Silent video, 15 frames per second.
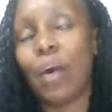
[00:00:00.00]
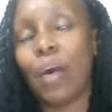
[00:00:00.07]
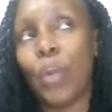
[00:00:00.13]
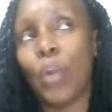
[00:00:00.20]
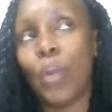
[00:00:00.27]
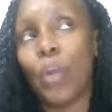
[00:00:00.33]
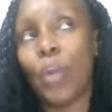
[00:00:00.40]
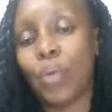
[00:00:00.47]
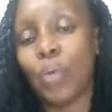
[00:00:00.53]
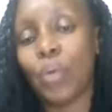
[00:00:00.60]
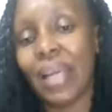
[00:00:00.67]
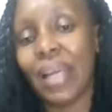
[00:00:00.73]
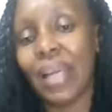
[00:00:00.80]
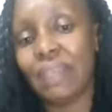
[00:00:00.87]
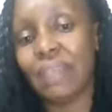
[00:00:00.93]
when we are
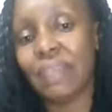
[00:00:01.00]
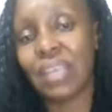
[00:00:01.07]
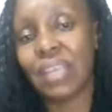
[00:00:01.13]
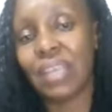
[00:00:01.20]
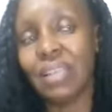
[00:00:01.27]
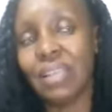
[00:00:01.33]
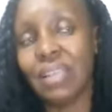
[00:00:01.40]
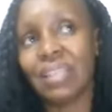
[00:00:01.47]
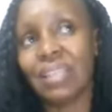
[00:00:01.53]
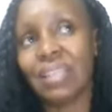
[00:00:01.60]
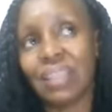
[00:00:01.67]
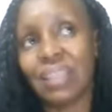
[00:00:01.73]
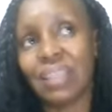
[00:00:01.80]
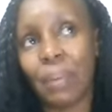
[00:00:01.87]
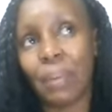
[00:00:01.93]
doing life skills, there's
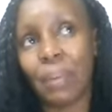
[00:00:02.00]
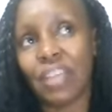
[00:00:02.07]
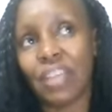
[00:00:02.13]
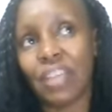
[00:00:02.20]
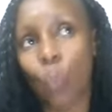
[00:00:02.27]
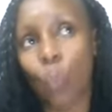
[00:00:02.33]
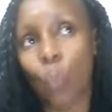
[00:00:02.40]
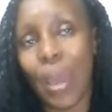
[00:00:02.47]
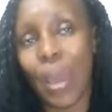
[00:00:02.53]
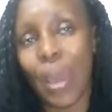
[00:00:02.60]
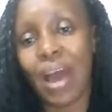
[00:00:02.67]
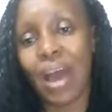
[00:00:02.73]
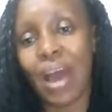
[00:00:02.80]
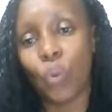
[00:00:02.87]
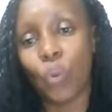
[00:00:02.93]
a place
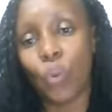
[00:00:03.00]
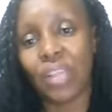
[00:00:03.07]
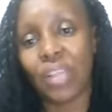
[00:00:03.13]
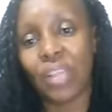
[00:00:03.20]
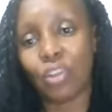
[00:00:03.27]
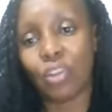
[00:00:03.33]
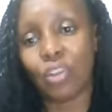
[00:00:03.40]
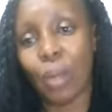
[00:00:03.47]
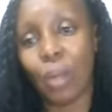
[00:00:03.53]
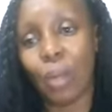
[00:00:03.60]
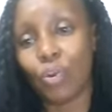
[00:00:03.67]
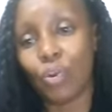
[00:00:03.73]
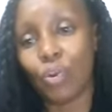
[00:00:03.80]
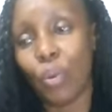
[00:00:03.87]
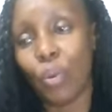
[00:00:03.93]
where we shall talk
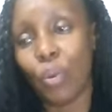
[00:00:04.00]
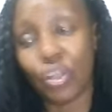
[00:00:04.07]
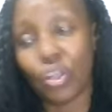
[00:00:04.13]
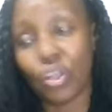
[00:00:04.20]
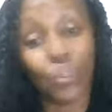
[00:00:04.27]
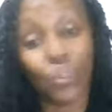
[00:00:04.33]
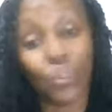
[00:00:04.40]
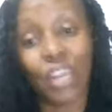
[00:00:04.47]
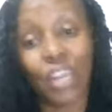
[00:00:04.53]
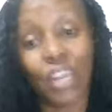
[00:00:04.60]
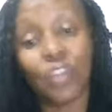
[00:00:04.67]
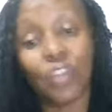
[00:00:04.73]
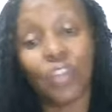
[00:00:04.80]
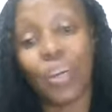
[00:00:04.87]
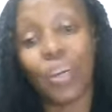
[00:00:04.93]
about communication, mm-hmm. which I
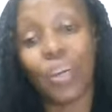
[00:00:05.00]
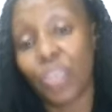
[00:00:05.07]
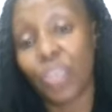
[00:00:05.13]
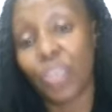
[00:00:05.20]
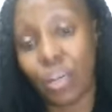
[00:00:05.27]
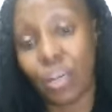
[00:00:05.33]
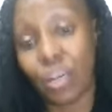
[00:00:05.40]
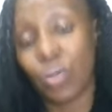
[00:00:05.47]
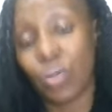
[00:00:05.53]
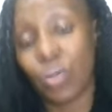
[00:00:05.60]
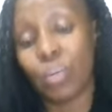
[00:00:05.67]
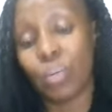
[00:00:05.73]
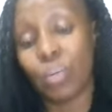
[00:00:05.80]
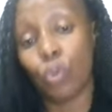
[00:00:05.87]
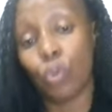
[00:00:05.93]
don't think we shall do that
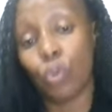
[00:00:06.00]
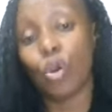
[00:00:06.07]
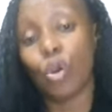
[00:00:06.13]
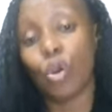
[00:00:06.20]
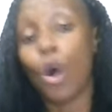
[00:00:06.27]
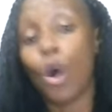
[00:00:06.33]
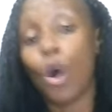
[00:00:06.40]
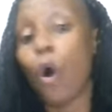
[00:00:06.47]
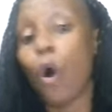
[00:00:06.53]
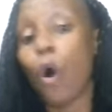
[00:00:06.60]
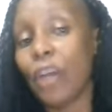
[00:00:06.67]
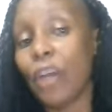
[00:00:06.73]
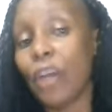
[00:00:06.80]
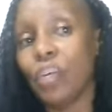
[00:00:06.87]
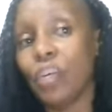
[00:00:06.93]
because
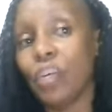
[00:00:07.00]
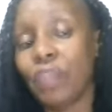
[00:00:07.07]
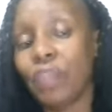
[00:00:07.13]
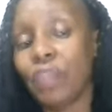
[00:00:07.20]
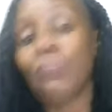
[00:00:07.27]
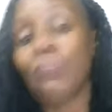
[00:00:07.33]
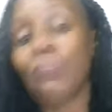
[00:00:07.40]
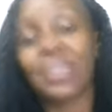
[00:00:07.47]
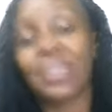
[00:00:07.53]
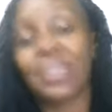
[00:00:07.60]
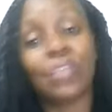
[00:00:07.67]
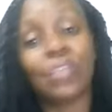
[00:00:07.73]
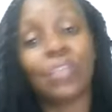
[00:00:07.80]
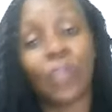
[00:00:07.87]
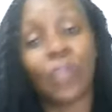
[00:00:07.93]
already we've captured it
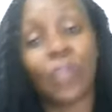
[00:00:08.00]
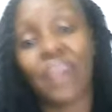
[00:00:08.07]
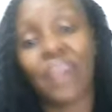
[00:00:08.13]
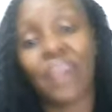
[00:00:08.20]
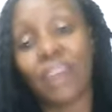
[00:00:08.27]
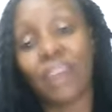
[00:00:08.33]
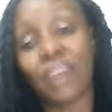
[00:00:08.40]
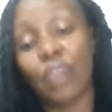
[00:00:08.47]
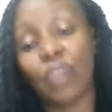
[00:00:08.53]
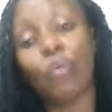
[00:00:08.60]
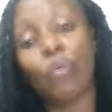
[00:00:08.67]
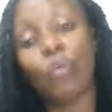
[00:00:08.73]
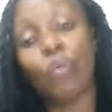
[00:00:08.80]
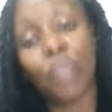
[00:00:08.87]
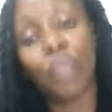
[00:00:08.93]
on the other side of
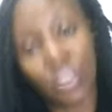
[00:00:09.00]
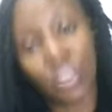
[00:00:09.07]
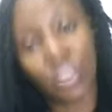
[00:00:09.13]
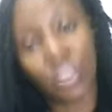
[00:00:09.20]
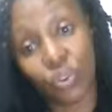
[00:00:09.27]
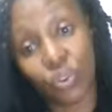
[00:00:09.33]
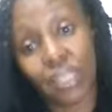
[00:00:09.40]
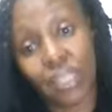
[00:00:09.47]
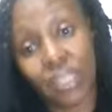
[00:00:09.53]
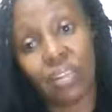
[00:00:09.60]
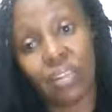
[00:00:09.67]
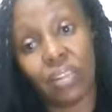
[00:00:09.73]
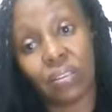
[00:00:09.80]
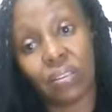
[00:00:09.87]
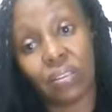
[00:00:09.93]
communication
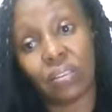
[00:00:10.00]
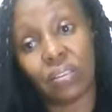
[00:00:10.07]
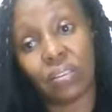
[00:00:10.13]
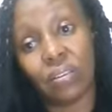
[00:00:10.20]
skills.